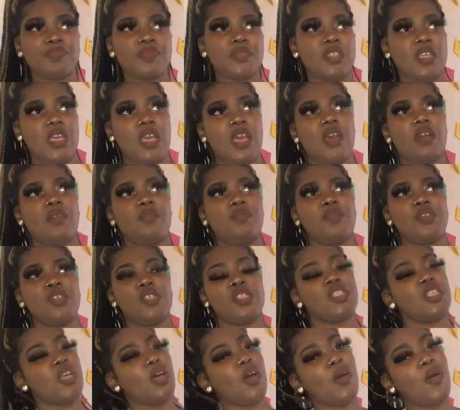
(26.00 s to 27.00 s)
Yeah.
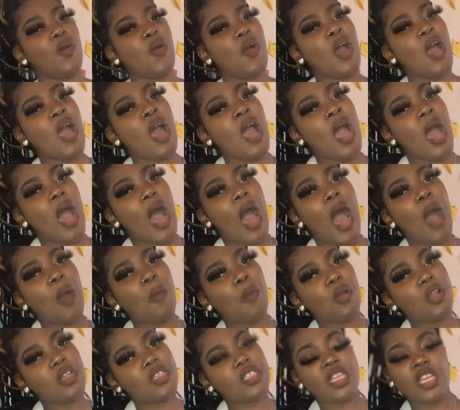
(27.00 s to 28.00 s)
So I
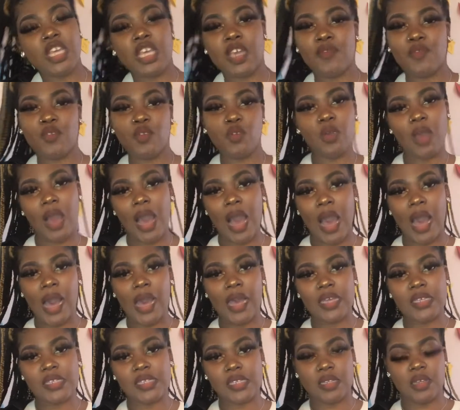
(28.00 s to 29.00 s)
wanted to give you
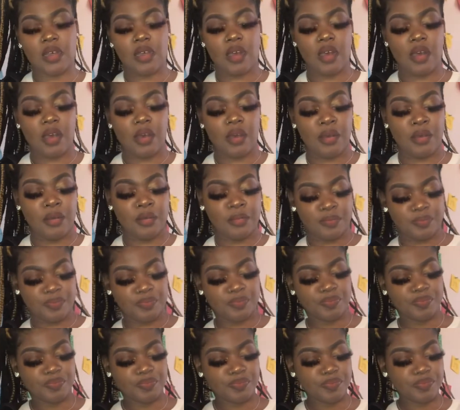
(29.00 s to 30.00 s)
guys the
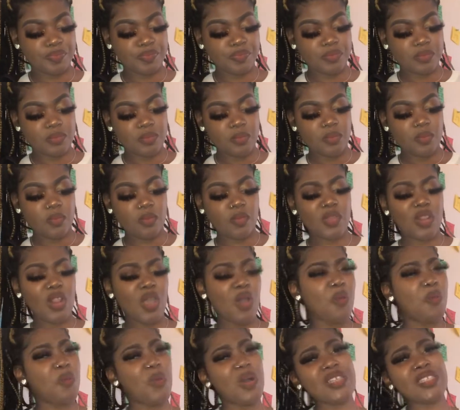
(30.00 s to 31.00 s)

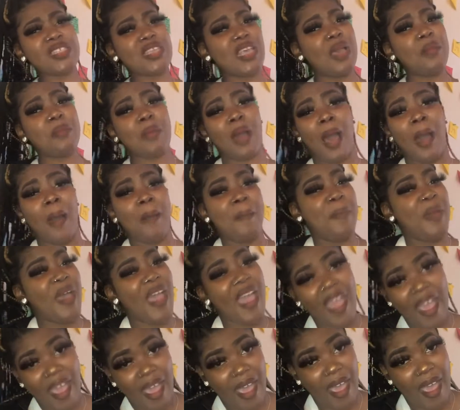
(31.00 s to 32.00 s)
what's in my
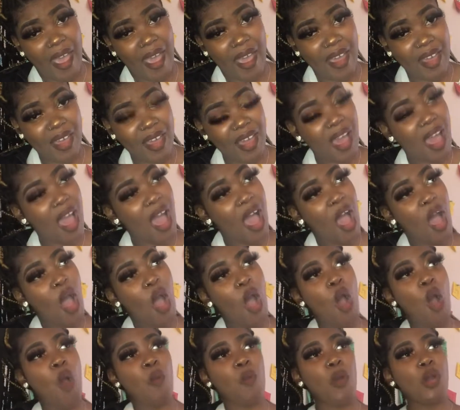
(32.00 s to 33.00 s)
bag.
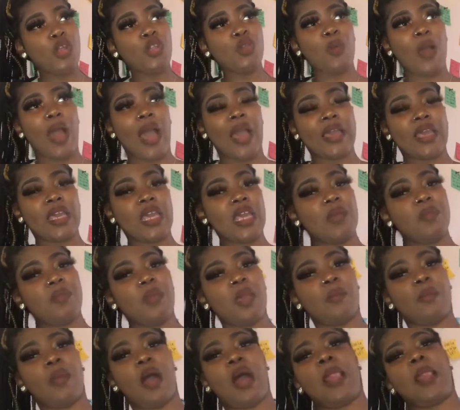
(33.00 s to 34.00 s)
What do I keep
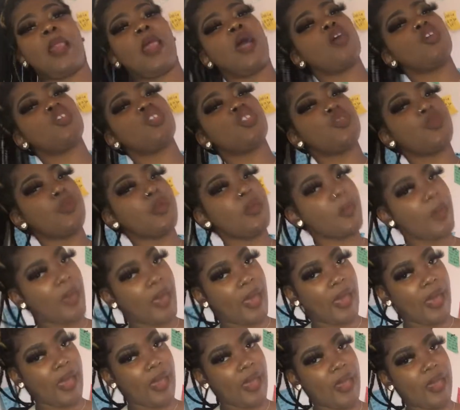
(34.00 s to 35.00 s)
in my luxury
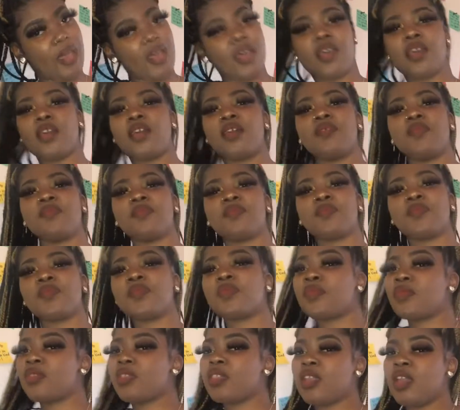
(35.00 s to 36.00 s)
bag?
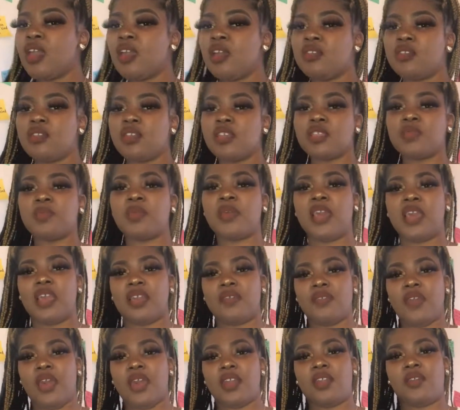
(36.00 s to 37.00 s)
This bag
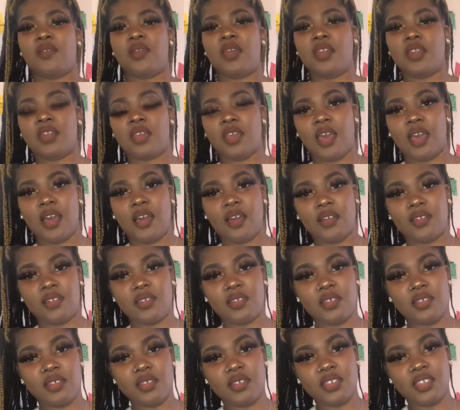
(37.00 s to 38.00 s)
fatter than y'all.
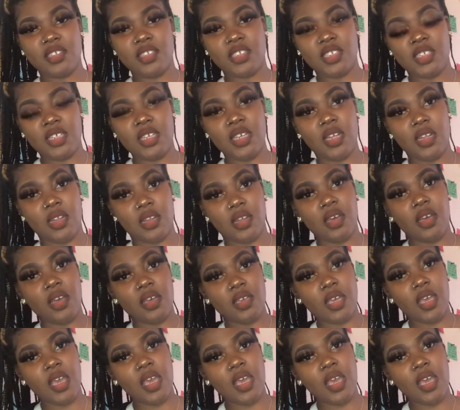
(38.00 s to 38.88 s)
She a little